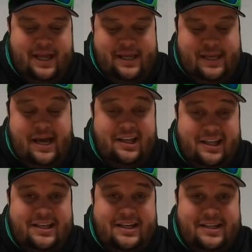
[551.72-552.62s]
yeah,
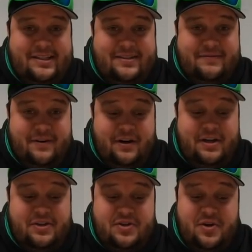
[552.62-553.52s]
it is very
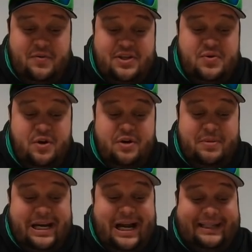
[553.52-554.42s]
good. So this would have
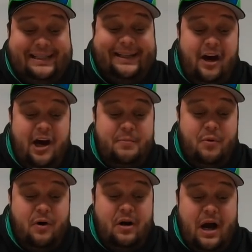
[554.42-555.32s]
been a lot
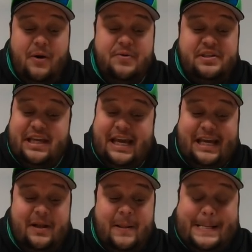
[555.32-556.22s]
more. I would
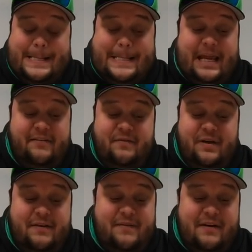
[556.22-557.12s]
say,
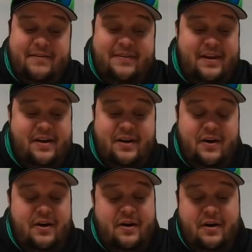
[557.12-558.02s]
if everything
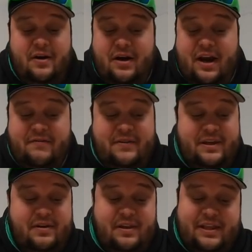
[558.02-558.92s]

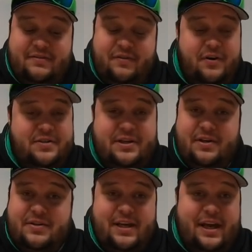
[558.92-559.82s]
like the
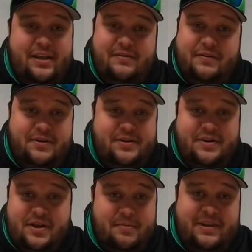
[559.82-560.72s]
volunteers again,
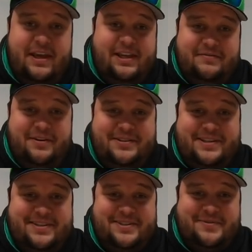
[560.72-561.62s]
I'll be thanking the
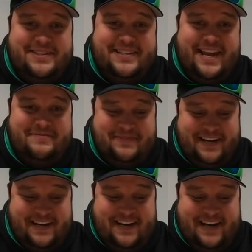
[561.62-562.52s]
volunteers towards the end, but